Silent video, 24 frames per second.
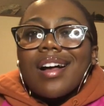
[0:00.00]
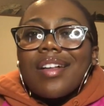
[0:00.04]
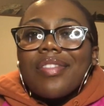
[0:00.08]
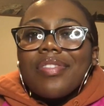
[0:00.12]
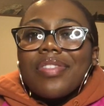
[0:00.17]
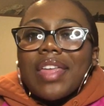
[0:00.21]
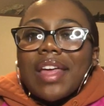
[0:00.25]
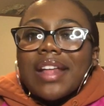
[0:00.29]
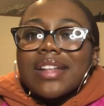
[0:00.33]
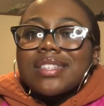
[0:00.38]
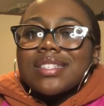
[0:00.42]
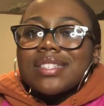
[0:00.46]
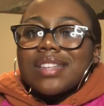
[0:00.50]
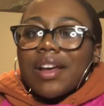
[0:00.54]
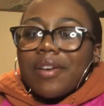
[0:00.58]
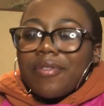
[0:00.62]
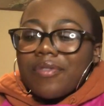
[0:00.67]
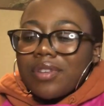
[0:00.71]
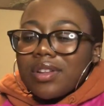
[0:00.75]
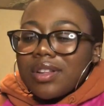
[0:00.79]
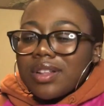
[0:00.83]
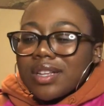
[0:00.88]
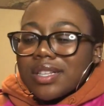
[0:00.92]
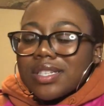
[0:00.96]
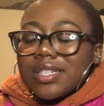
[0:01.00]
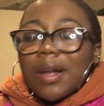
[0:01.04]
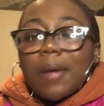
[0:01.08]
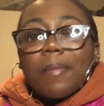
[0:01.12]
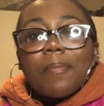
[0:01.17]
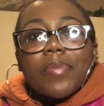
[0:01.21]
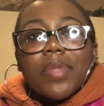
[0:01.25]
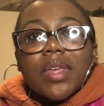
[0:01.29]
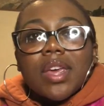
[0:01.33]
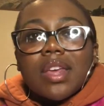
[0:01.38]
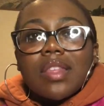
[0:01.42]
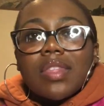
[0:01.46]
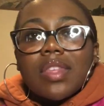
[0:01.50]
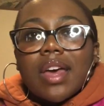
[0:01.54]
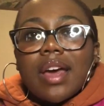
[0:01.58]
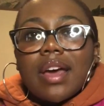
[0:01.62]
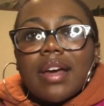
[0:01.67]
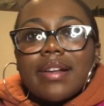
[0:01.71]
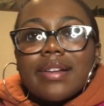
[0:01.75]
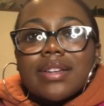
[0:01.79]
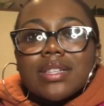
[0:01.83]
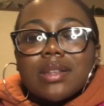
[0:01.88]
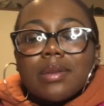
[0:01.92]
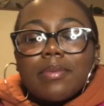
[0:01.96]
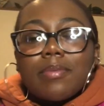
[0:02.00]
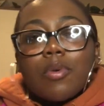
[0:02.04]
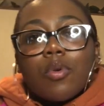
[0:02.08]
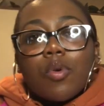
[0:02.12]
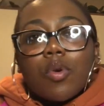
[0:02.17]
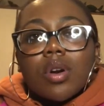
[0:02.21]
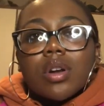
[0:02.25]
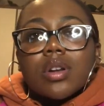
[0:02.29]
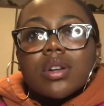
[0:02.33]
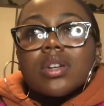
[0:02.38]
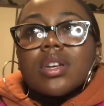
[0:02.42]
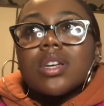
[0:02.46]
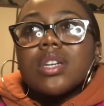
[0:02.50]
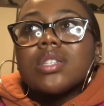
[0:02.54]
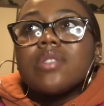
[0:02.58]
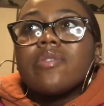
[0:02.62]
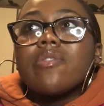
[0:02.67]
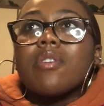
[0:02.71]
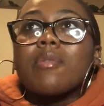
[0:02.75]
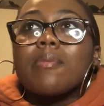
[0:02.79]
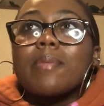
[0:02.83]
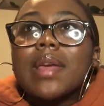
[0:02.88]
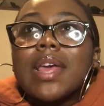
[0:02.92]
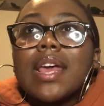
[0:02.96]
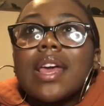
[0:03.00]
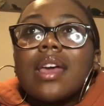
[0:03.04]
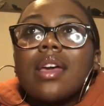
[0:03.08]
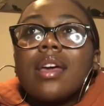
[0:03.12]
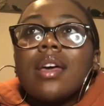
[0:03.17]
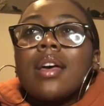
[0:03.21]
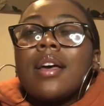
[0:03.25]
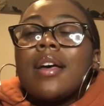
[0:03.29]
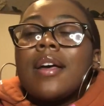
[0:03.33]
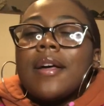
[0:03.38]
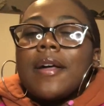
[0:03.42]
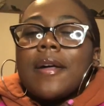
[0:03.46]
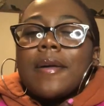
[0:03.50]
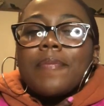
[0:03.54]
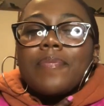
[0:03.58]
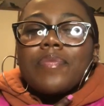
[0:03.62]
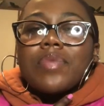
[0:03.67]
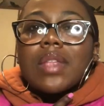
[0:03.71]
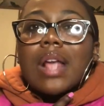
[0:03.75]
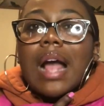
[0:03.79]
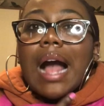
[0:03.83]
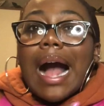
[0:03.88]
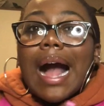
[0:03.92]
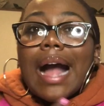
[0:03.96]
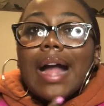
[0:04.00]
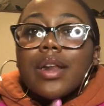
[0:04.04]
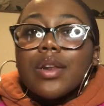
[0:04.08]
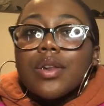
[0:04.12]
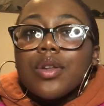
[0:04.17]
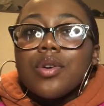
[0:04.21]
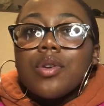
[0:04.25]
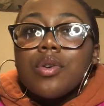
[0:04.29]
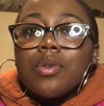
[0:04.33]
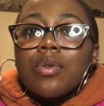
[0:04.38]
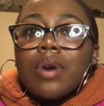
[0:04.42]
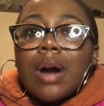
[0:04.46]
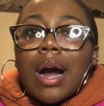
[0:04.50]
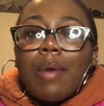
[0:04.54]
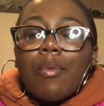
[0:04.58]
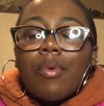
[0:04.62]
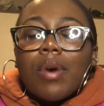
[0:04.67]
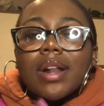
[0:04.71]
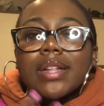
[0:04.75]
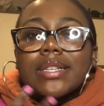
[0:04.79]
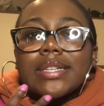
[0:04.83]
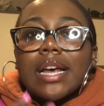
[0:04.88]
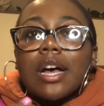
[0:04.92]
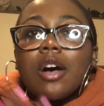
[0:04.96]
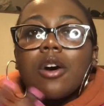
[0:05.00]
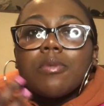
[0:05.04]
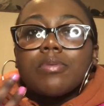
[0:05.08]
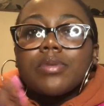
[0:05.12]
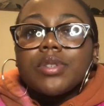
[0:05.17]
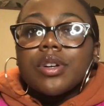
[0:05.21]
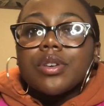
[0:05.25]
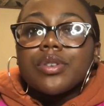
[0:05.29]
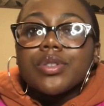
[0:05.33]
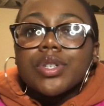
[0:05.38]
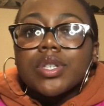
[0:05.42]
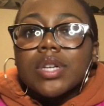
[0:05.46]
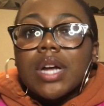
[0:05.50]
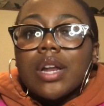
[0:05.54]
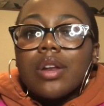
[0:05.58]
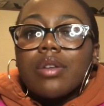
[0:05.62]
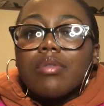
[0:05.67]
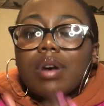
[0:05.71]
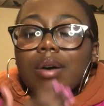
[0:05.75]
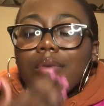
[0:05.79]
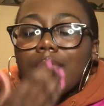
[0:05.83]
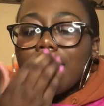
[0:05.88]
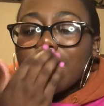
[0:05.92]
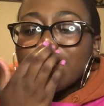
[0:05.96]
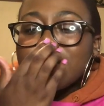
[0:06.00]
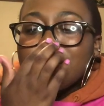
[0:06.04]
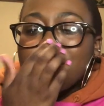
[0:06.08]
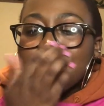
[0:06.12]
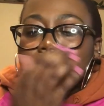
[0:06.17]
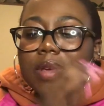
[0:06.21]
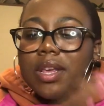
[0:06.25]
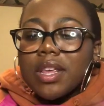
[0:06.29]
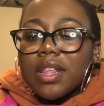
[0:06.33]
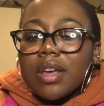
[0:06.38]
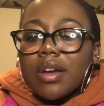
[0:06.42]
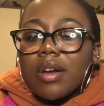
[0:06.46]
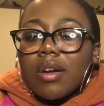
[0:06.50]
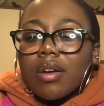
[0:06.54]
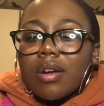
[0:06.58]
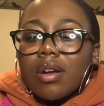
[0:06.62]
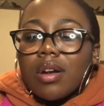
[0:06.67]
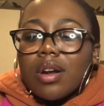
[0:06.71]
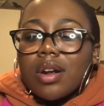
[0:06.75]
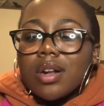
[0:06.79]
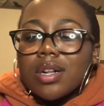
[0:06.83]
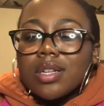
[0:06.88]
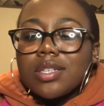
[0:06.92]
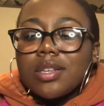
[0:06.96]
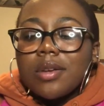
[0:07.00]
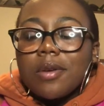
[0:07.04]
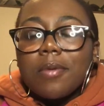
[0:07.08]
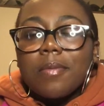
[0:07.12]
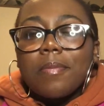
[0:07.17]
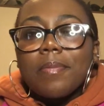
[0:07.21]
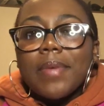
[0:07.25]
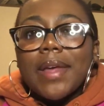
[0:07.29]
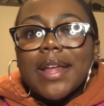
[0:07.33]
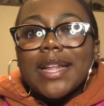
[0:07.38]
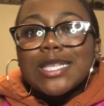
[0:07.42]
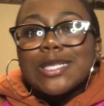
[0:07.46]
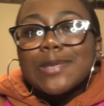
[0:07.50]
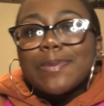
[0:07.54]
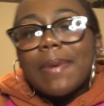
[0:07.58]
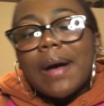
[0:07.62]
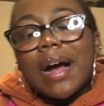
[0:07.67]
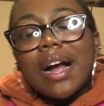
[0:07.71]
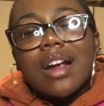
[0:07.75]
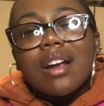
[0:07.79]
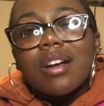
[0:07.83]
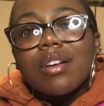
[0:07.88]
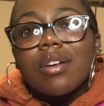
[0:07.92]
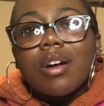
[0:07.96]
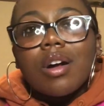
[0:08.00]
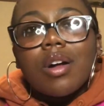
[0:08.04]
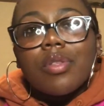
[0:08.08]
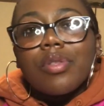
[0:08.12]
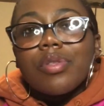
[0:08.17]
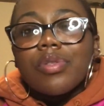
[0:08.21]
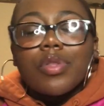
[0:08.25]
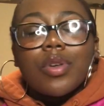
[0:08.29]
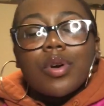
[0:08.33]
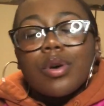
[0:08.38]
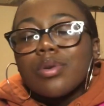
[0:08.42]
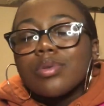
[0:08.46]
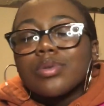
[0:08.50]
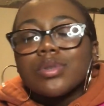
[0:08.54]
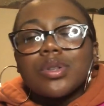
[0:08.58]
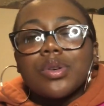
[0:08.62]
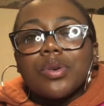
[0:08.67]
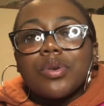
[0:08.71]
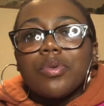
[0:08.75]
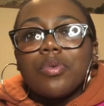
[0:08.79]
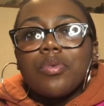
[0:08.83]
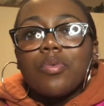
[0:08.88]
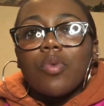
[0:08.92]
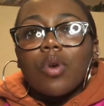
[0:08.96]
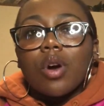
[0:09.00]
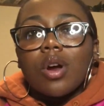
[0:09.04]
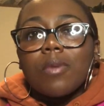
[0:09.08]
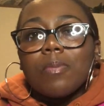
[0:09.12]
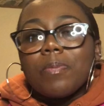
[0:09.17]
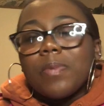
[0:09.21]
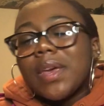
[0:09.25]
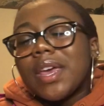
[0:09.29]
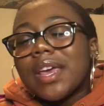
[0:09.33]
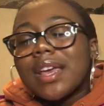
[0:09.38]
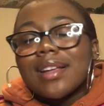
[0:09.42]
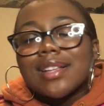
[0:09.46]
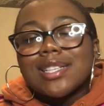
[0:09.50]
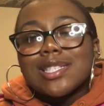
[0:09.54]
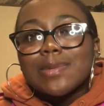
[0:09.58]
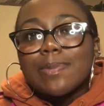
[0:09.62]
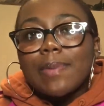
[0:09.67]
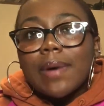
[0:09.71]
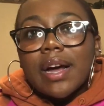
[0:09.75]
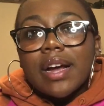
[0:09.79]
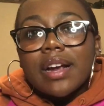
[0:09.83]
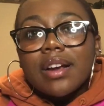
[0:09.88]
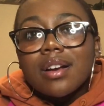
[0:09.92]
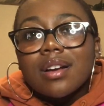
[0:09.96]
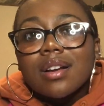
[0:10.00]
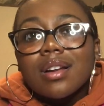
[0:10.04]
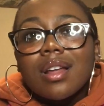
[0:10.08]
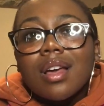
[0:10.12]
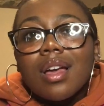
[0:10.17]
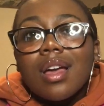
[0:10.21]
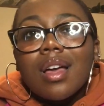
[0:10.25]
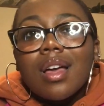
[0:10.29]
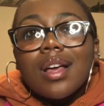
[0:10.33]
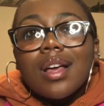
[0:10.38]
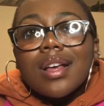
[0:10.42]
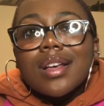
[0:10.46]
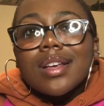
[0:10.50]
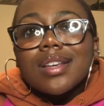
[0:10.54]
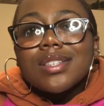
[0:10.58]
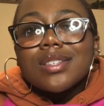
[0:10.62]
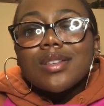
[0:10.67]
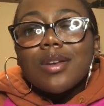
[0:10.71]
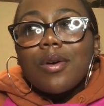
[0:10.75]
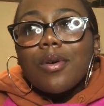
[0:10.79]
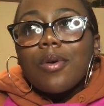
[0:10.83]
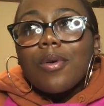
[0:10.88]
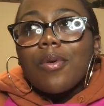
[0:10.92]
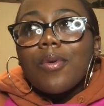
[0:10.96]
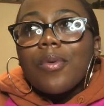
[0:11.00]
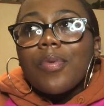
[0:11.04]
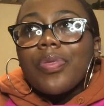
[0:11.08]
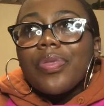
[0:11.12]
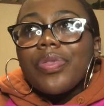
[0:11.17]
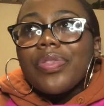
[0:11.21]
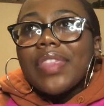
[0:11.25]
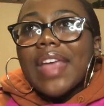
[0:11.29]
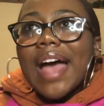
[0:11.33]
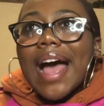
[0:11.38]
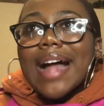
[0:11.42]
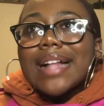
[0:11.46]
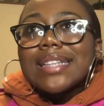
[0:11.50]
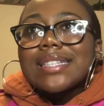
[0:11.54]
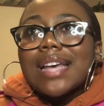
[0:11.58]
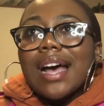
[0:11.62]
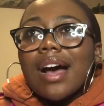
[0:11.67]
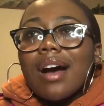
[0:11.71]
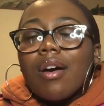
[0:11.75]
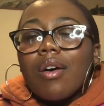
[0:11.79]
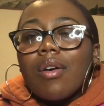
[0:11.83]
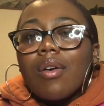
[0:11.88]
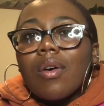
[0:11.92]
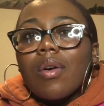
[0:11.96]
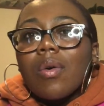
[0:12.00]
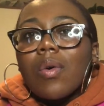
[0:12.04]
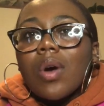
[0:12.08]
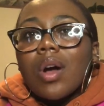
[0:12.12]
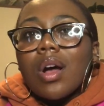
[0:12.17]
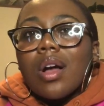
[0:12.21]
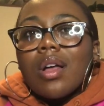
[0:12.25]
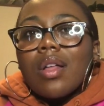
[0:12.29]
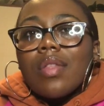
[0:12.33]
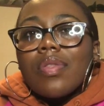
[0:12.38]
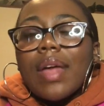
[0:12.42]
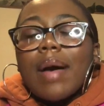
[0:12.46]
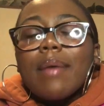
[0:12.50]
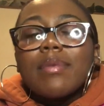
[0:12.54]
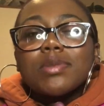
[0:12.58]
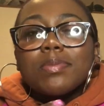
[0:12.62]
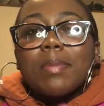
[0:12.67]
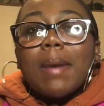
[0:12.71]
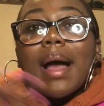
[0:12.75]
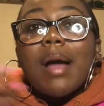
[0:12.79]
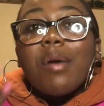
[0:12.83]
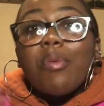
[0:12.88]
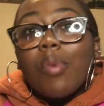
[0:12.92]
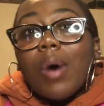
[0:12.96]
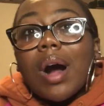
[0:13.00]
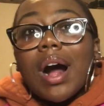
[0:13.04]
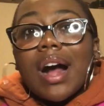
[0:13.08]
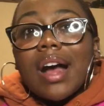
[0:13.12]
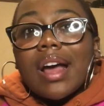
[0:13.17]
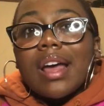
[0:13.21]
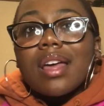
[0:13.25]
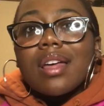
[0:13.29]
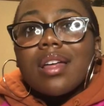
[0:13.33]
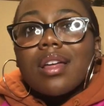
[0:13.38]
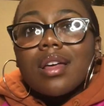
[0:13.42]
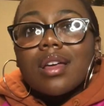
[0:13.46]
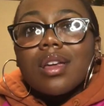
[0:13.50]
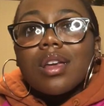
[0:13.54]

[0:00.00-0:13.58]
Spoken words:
That's definitely something that is important because for me, I knew I wanted to help children. I knew I wanted to be there to inspire those who weren't being inspired. So that was my why.